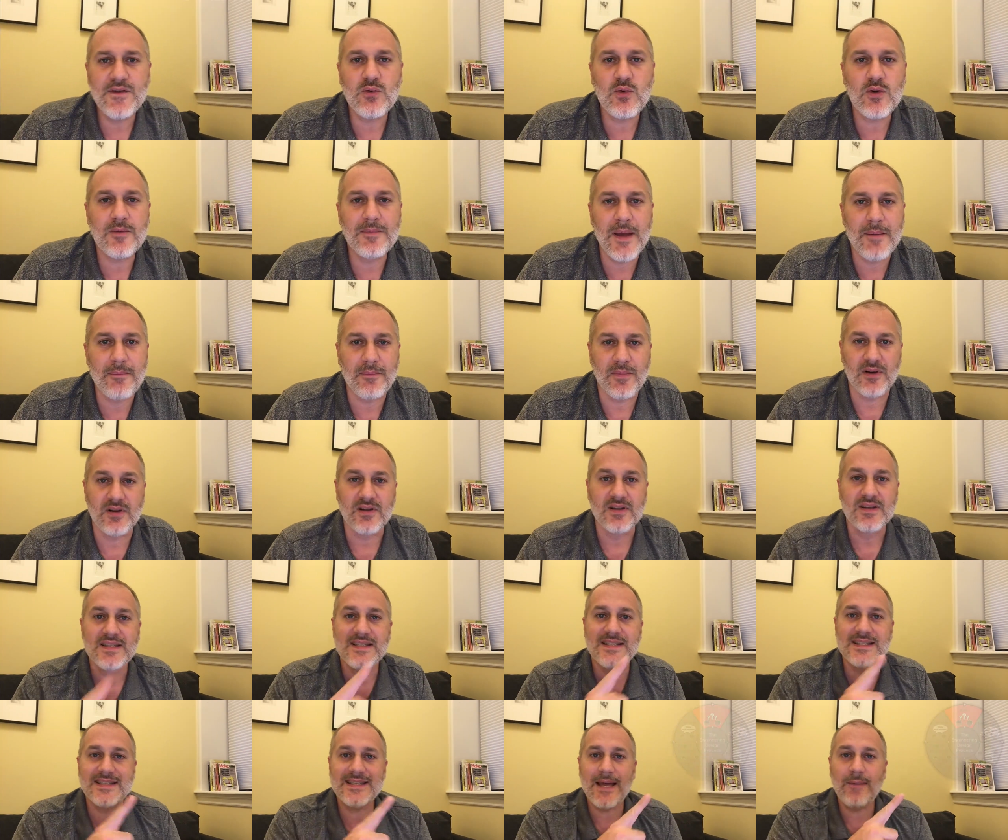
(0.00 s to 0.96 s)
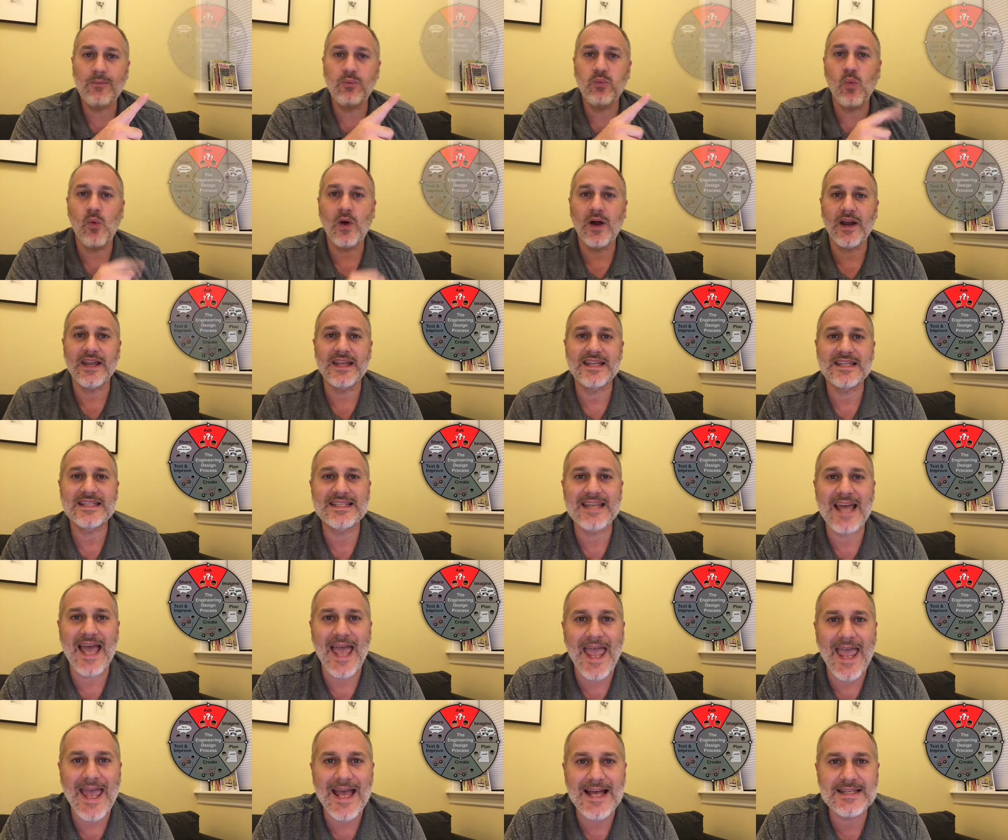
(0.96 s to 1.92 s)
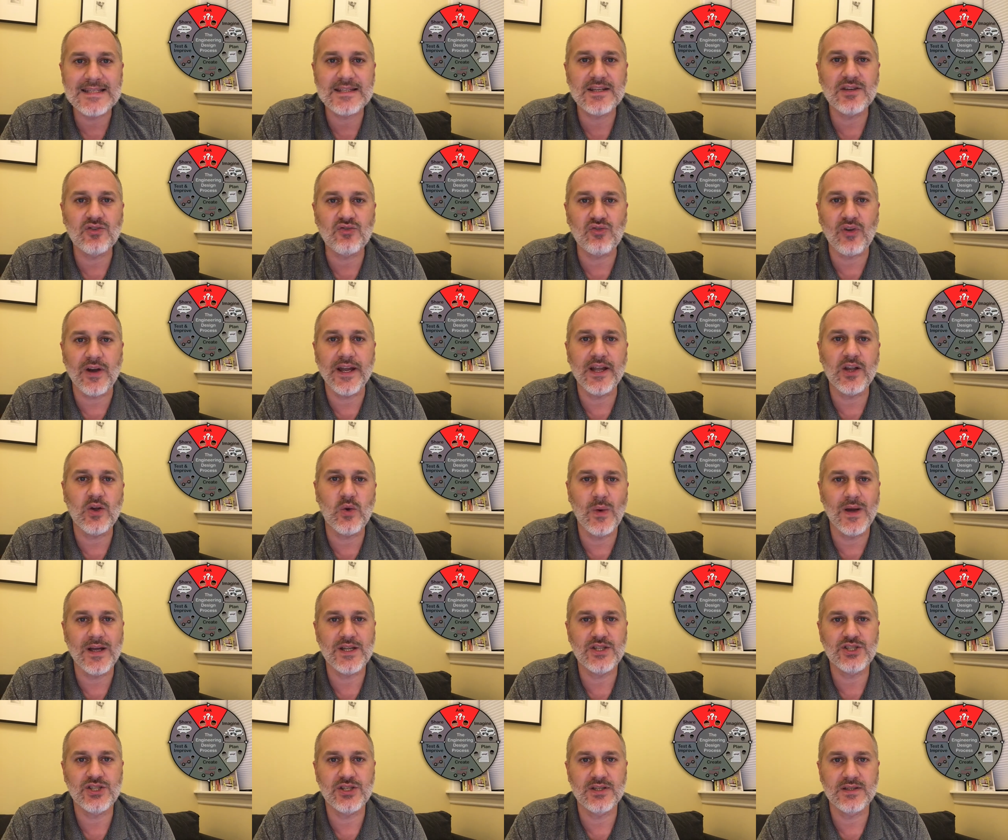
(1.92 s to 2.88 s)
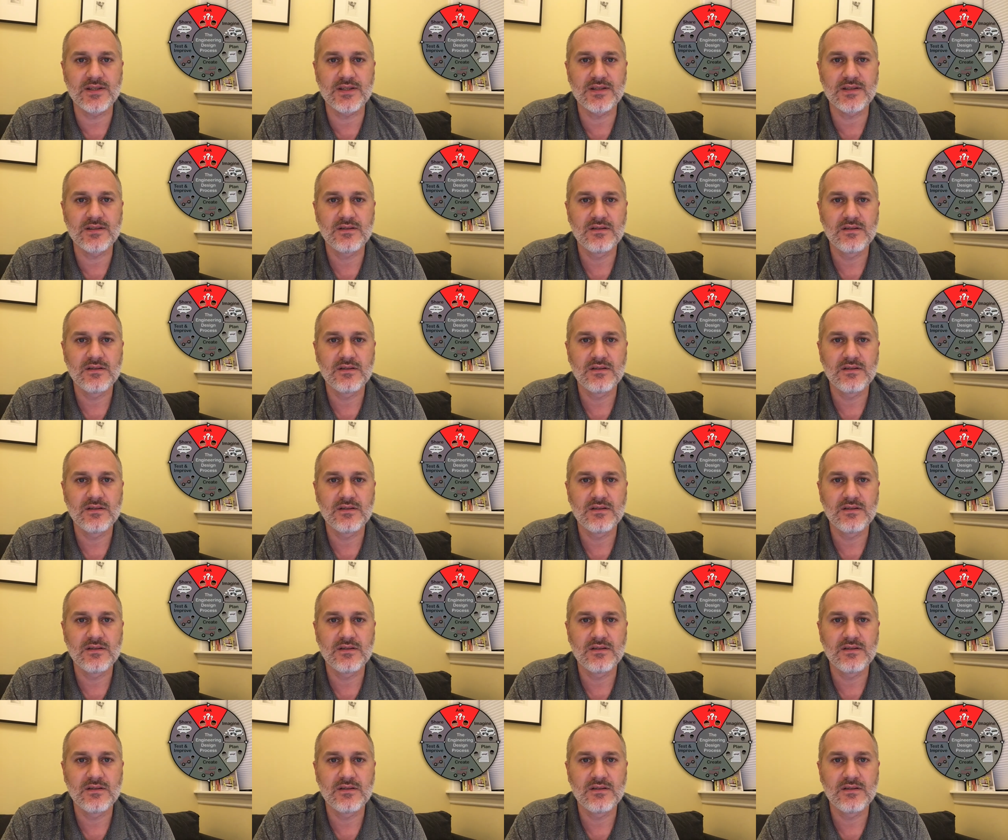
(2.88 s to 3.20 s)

remember, step one is to ask great questions.